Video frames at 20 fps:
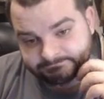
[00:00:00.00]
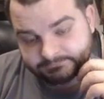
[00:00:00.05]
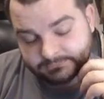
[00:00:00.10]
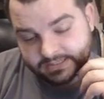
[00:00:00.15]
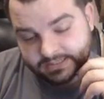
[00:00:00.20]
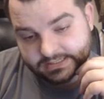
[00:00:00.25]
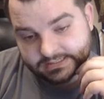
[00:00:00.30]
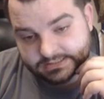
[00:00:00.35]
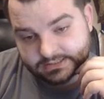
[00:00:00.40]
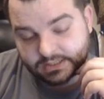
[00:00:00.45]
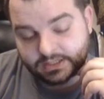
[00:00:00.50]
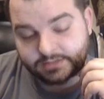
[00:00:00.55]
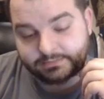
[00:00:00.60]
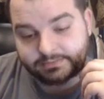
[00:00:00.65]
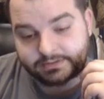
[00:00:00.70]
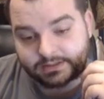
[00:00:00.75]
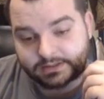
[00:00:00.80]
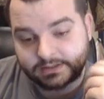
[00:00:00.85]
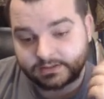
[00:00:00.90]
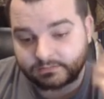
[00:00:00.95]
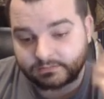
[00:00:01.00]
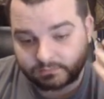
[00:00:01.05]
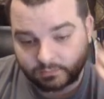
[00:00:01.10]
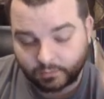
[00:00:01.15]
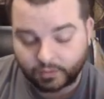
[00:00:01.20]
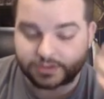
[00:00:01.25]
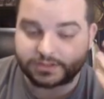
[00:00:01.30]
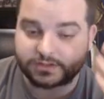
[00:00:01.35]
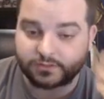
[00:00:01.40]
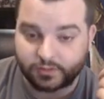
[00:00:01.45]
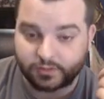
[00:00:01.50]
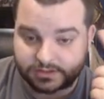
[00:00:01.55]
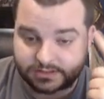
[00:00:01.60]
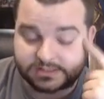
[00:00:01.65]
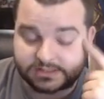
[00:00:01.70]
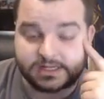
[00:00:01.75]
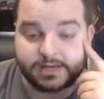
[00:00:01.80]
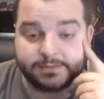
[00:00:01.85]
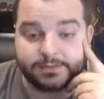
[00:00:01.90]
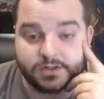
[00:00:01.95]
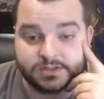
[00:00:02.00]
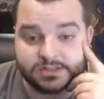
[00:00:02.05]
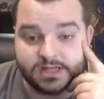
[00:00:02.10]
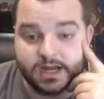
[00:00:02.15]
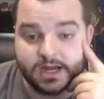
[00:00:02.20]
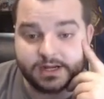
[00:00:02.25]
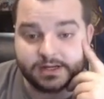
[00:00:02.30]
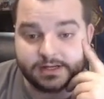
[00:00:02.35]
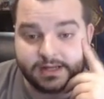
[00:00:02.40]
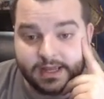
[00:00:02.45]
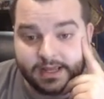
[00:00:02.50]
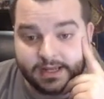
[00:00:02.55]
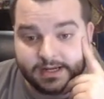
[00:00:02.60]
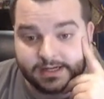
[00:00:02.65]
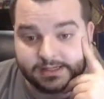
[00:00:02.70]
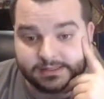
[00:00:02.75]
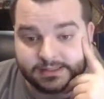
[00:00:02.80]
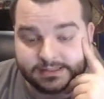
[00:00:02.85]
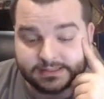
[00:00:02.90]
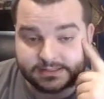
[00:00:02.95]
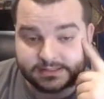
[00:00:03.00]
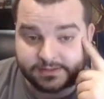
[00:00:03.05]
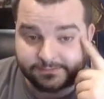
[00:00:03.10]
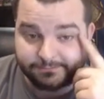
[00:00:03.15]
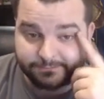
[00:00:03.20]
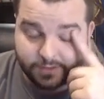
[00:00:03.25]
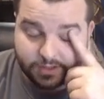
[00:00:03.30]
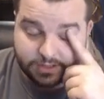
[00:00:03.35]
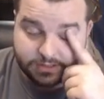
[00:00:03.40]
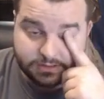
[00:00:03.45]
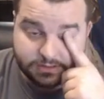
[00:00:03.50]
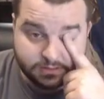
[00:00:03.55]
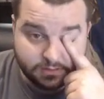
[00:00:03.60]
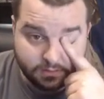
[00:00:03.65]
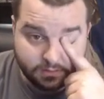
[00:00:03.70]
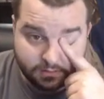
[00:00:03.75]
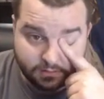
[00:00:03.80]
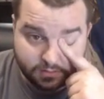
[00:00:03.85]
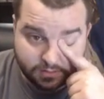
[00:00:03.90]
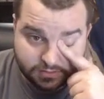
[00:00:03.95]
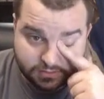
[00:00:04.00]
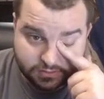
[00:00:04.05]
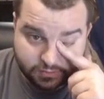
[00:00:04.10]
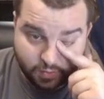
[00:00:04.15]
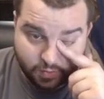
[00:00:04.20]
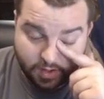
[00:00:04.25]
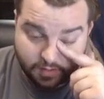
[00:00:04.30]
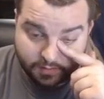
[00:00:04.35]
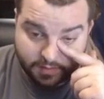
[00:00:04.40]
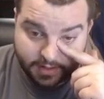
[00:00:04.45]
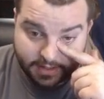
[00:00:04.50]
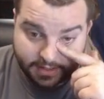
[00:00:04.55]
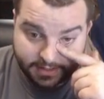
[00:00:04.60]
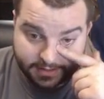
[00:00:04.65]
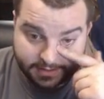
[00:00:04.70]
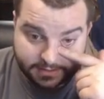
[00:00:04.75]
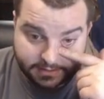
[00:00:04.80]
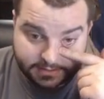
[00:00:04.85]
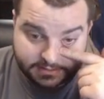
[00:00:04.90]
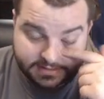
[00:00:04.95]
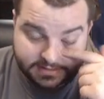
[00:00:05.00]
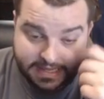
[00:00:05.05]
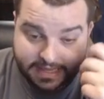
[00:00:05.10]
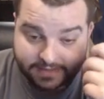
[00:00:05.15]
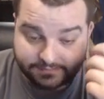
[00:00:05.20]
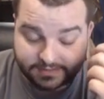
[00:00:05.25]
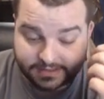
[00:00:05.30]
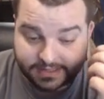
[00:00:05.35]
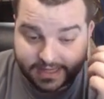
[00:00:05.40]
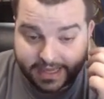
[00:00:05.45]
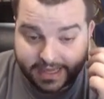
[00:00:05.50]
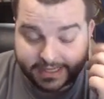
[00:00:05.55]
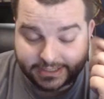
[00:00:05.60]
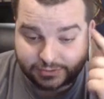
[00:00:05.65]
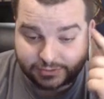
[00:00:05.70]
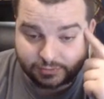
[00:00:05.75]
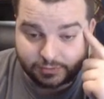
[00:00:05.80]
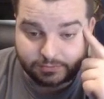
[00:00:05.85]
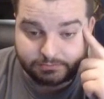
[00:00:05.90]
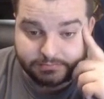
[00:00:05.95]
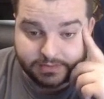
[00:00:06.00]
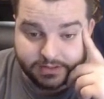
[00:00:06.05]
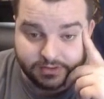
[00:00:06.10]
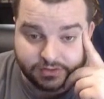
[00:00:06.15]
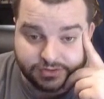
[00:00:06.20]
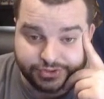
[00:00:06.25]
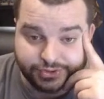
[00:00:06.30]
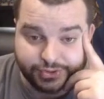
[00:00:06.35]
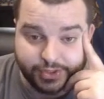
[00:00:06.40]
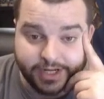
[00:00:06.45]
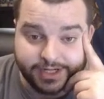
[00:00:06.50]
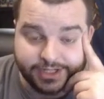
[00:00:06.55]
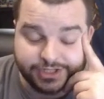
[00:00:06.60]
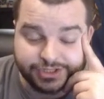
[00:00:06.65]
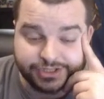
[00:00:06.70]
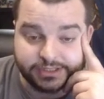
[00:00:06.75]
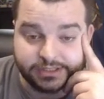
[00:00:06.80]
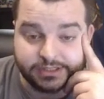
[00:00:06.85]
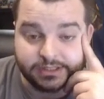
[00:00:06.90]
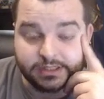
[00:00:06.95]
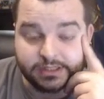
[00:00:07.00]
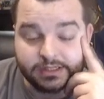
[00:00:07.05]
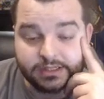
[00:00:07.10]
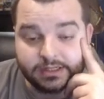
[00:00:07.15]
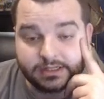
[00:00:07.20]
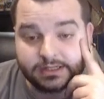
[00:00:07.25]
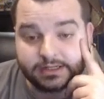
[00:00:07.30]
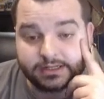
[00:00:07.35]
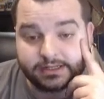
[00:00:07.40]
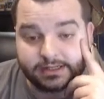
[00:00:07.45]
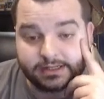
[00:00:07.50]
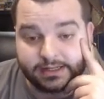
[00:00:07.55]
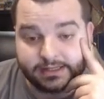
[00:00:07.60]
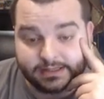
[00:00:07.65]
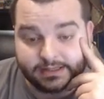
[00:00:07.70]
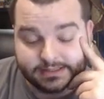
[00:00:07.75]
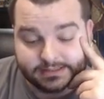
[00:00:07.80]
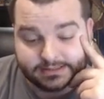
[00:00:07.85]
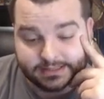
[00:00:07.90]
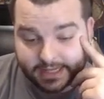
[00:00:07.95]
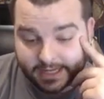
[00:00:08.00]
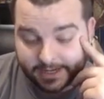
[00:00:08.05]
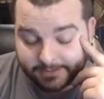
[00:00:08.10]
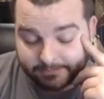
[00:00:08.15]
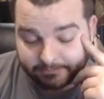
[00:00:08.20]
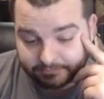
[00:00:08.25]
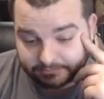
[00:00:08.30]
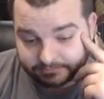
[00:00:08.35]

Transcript: is going to be worse and worse as time goes on. And this is the first soiree into having an actual mill strategy in this game.